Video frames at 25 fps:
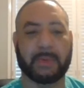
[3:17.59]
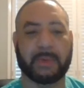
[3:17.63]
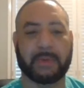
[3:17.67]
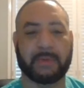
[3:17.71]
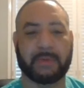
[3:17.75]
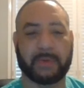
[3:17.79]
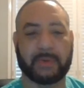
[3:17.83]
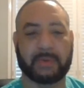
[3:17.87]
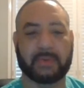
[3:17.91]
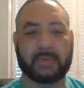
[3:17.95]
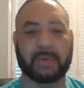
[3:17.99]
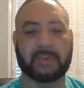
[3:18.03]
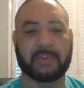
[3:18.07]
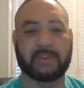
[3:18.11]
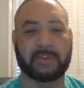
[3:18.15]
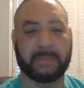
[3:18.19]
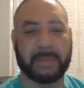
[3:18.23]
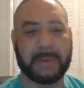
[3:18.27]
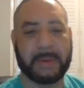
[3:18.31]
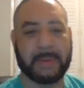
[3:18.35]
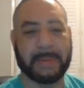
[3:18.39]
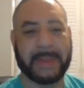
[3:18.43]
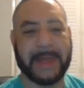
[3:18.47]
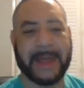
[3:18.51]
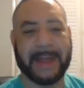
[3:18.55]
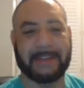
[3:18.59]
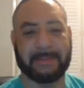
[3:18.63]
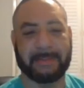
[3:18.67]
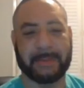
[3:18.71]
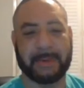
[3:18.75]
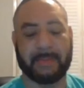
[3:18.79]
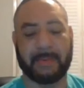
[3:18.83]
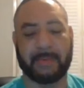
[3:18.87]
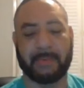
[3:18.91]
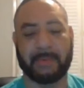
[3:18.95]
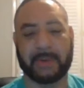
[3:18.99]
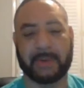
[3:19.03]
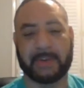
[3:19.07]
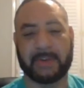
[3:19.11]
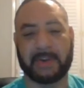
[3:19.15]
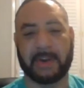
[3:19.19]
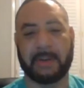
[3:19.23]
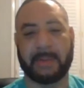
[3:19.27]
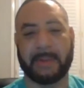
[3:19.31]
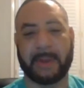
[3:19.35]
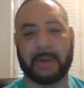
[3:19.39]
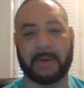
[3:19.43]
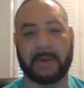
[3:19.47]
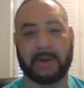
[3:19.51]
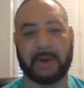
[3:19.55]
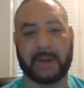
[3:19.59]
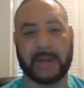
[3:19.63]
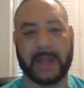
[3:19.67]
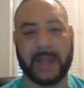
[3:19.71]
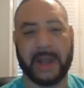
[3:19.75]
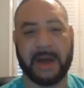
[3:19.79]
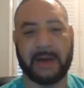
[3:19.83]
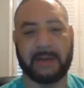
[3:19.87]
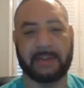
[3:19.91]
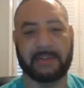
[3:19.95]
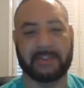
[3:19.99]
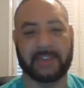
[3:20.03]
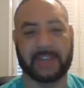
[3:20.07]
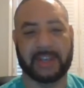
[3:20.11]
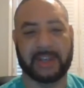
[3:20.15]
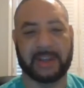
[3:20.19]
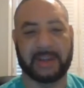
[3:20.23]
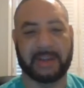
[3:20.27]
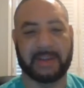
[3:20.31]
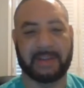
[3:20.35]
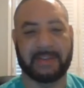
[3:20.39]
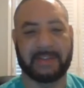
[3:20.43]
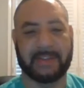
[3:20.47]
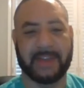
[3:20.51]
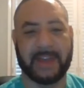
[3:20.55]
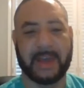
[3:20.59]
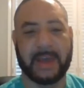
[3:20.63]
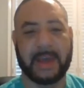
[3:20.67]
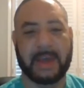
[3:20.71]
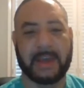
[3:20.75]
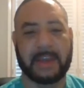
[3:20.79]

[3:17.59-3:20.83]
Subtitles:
of the first questions people ask me when we talk about cardiology is,